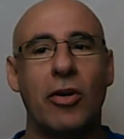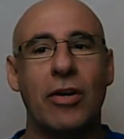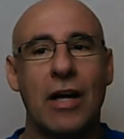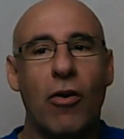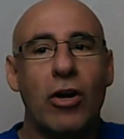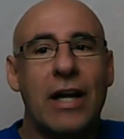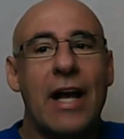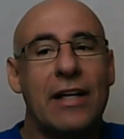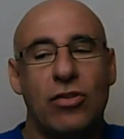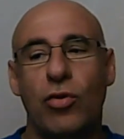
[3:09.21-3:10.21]
There are
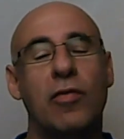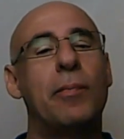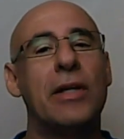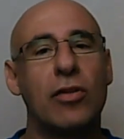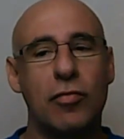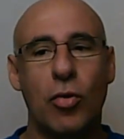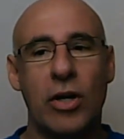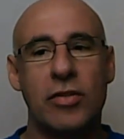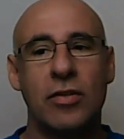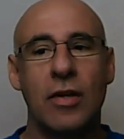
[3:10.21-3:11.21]
guys who have been
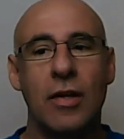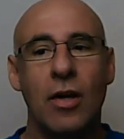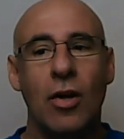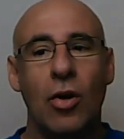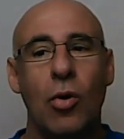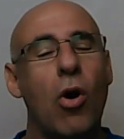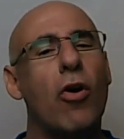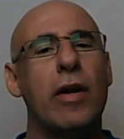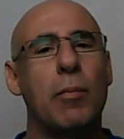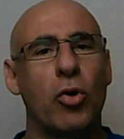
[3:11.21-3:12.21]
divorced, who
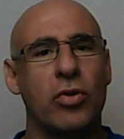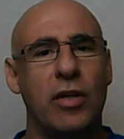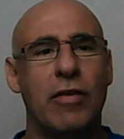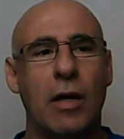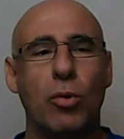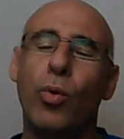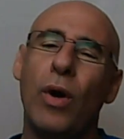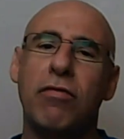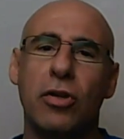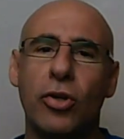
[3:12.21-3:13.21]
are emotionally available, who
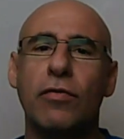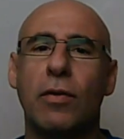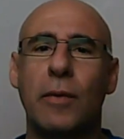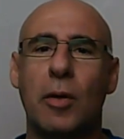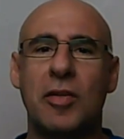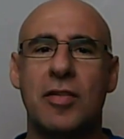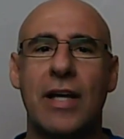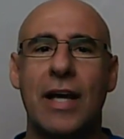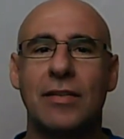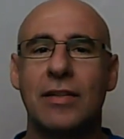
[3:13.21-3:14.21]
have learned from their
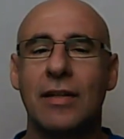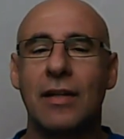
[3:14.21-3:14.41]
mistakes.